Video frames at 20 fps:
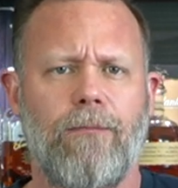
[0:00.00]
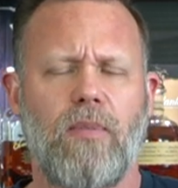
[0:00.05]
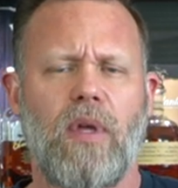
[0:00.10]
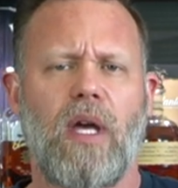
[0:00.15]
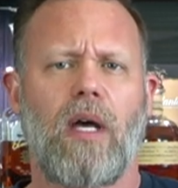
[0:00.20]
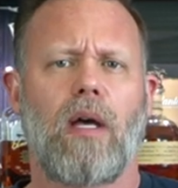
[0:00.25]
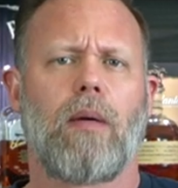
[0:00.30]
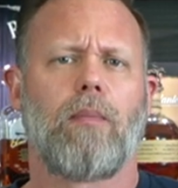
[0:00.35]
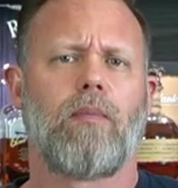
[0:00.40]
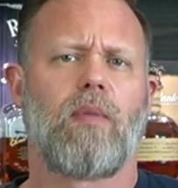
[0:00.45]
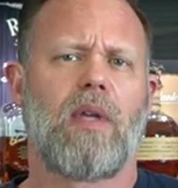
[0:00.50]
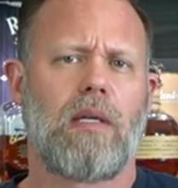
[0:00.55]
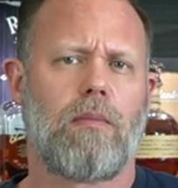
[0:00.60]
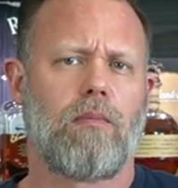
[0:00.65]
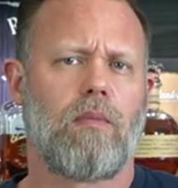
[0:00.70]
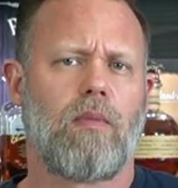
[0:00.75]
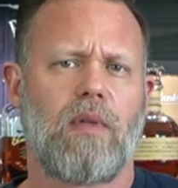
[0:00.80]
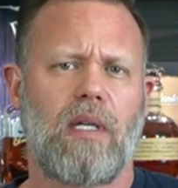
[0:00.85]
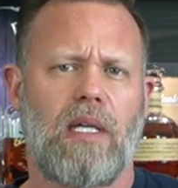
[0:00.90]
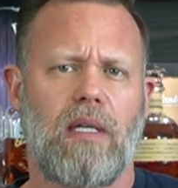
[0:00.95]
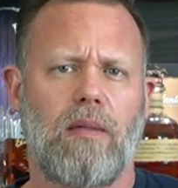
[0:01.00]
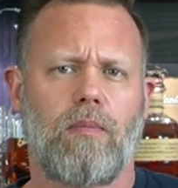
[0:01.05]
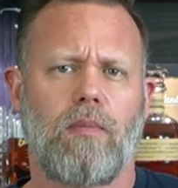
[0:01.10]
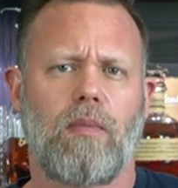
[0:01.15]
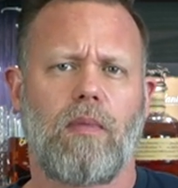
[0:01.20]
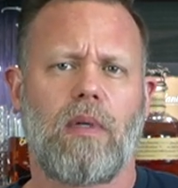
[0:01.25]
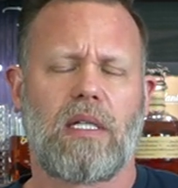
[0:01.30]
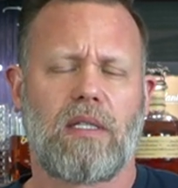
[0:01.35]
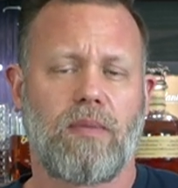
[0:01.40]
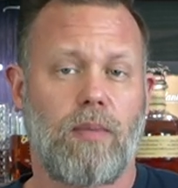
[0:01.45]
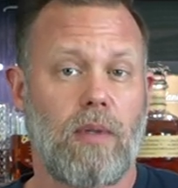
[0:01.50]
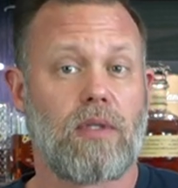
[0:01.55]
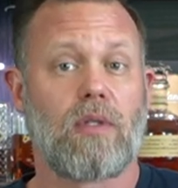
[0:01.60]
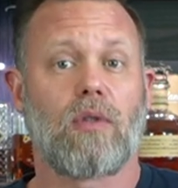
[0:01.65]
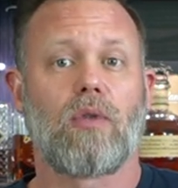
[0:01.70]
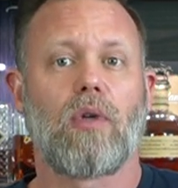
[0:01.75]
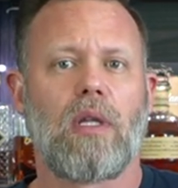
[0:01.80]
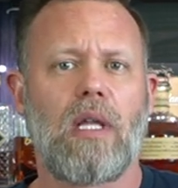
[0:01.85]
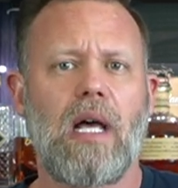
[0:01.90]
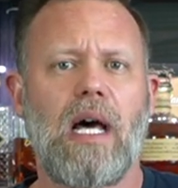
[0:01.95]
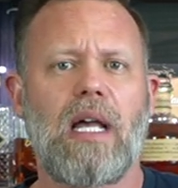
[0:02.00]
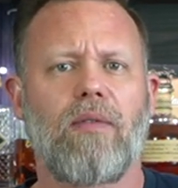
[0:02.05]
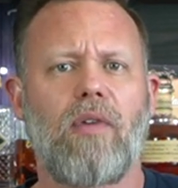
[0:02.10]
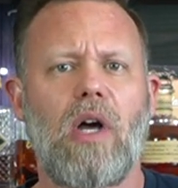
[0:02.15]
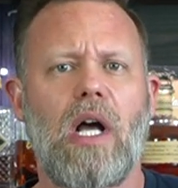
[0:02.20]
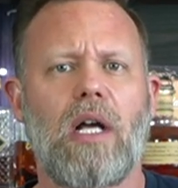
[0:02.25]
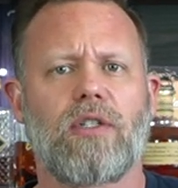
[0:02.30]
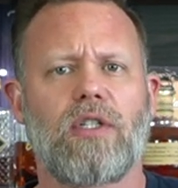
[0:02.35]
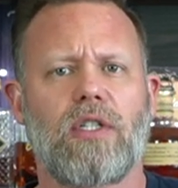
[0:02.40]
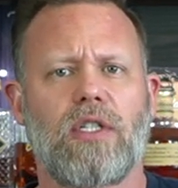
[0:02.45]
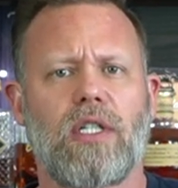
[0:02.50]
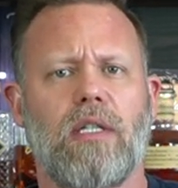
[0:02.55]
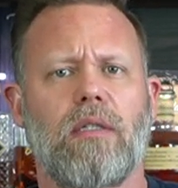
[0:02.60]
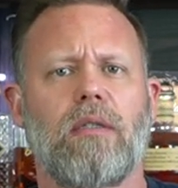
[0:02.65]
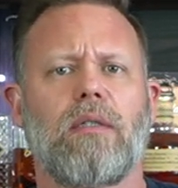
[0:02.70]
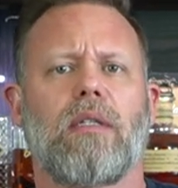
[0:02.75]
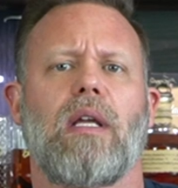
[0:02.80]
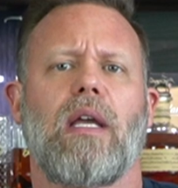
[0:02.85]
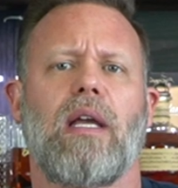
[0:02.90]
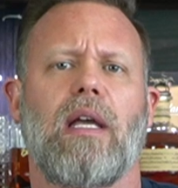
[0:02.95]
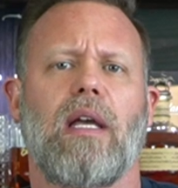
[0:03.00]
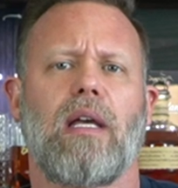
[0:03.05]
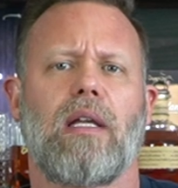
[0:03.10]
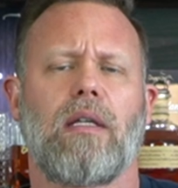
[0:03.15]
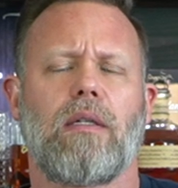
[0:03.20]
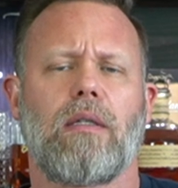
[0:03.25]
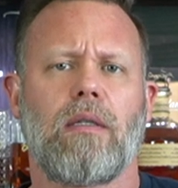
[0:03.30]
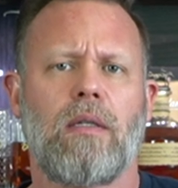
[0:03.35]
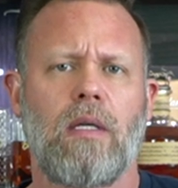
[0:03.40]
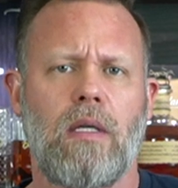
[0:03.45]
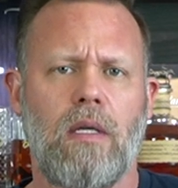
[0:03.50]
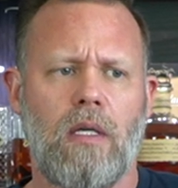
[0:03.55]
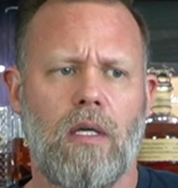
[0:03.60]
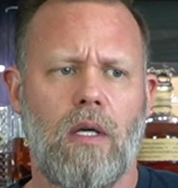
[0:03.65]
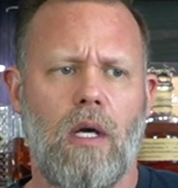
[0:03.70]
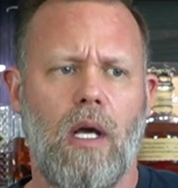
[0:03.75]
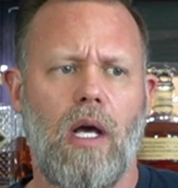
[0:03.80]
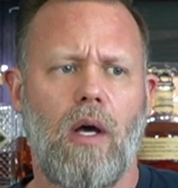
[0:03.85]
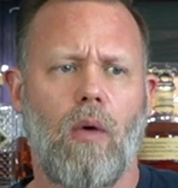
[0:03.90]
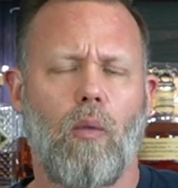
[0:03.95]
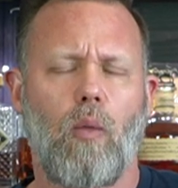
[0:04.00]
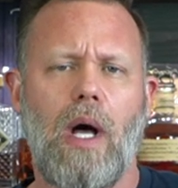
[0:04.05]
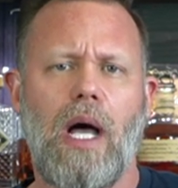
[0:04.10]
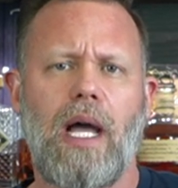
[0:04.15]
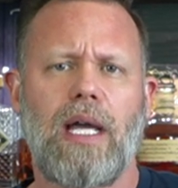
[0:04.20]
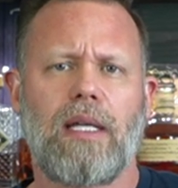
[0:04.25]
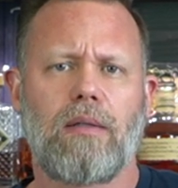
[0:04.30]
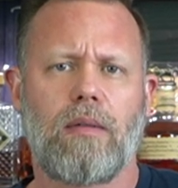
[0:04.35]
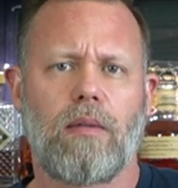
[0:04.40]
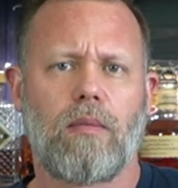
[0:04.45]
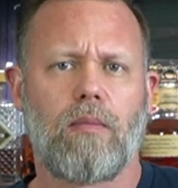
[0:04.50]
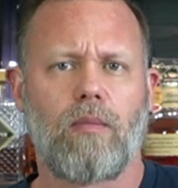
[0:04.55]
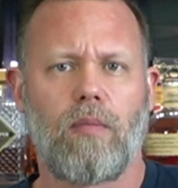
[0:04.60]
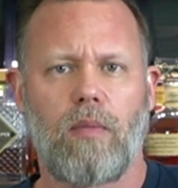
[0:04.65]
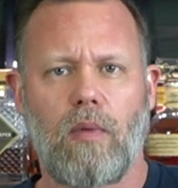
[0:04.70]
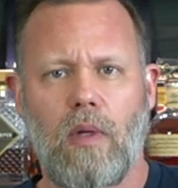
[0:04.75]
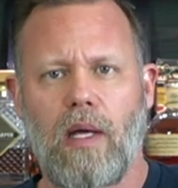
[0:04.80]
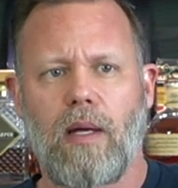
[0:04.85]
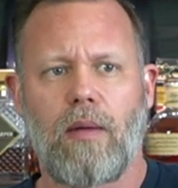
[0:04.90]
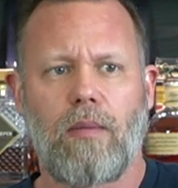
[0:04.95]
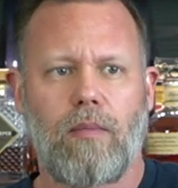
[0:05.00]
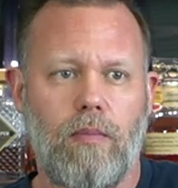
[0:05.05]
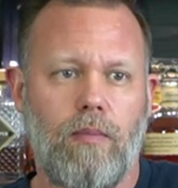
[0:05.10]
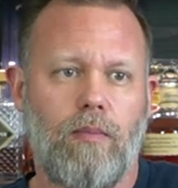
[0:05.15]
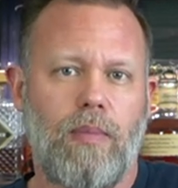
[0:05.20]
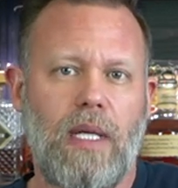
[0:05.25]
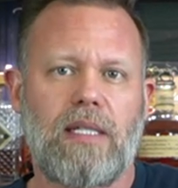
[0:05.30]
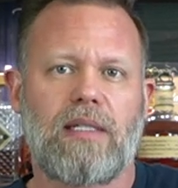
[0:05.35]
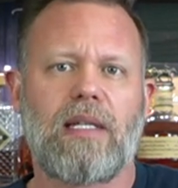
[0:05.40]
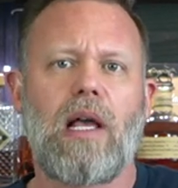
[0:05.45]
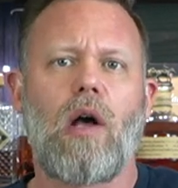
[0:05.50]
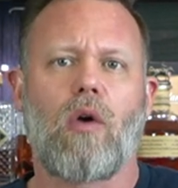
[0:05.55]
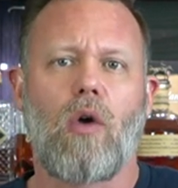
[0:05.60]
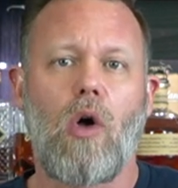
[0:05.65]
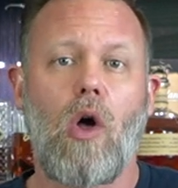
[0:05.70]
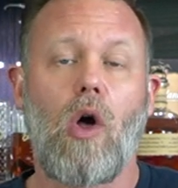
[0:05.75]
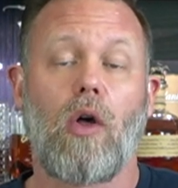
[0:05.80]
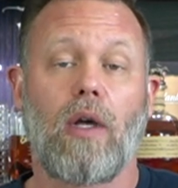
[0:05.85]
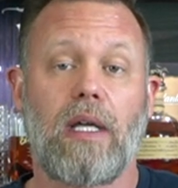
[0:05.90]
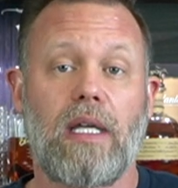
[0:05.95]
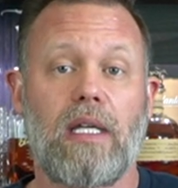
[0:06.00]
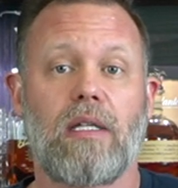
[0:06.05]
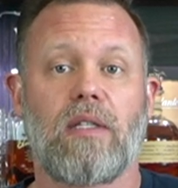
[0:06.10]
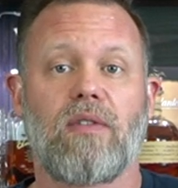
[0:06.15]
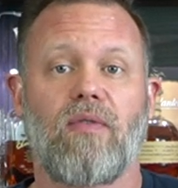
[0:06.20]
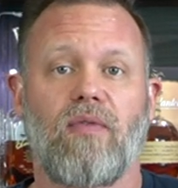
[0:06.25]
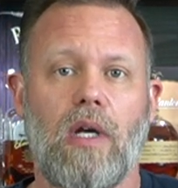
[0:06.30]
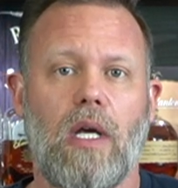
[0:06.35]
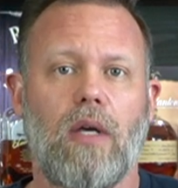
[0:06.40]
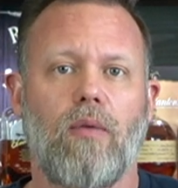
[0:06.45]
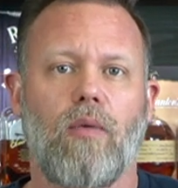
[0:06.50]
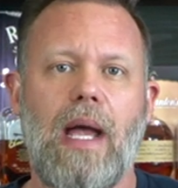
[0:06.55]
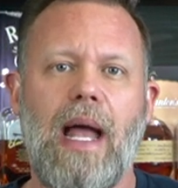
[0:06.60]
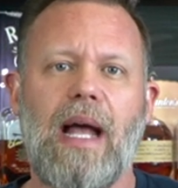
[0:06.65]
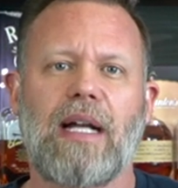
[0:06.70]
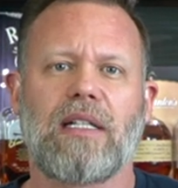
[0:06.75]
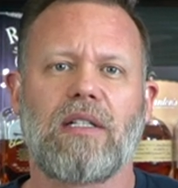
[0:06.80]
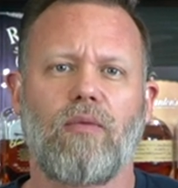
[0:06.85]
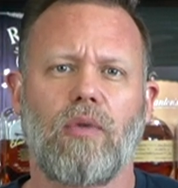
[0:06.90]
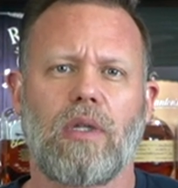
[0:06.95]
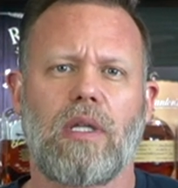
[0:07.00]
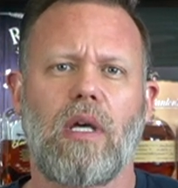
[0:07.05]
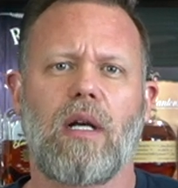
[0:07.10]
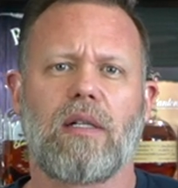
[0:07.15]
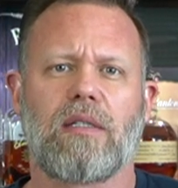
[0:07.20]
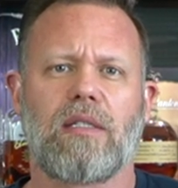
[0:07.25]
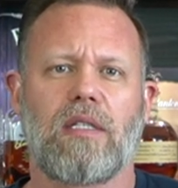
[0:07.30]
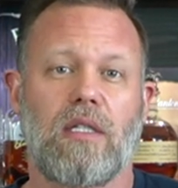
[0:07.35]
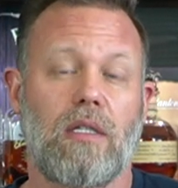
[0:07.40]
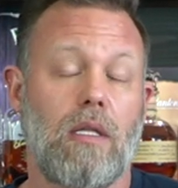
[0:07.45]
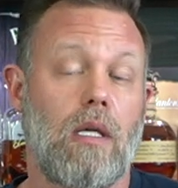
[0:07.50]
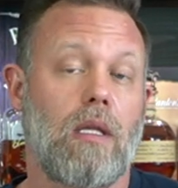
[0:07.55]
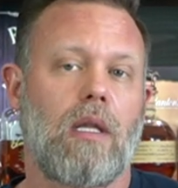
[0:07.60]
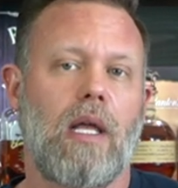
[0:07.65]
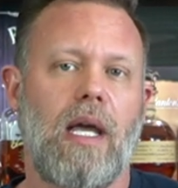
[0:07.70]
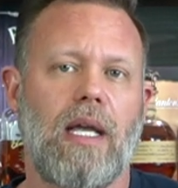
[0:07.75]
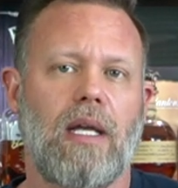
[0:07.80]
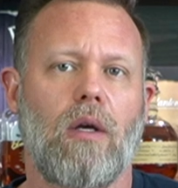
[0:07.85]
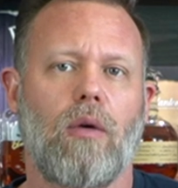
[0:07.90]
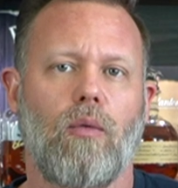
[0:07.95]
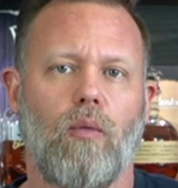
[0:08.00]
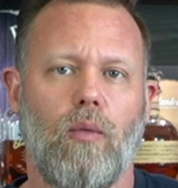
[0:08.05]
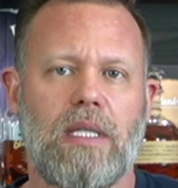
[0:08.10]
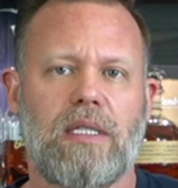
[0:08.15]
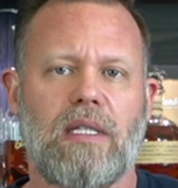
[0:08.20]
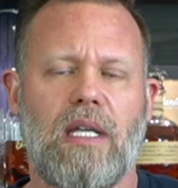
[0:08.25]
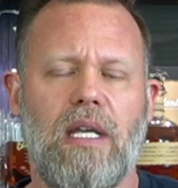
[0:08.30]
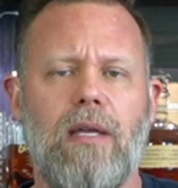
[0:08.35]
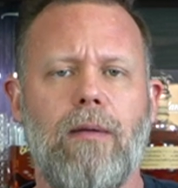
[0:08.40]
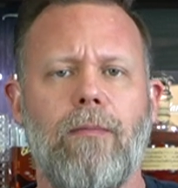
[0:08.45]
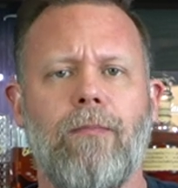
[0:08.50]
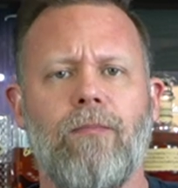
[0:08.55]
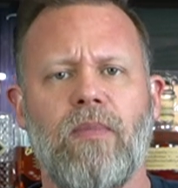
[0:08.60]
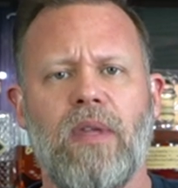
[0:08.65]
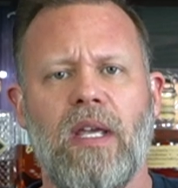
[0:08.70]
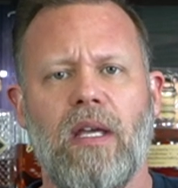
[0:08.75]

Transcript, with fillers: um, they they expose it to a lot of oxygen, and uh, wine uh, based alcohol is very reactive with oxygen, unlike whiskey.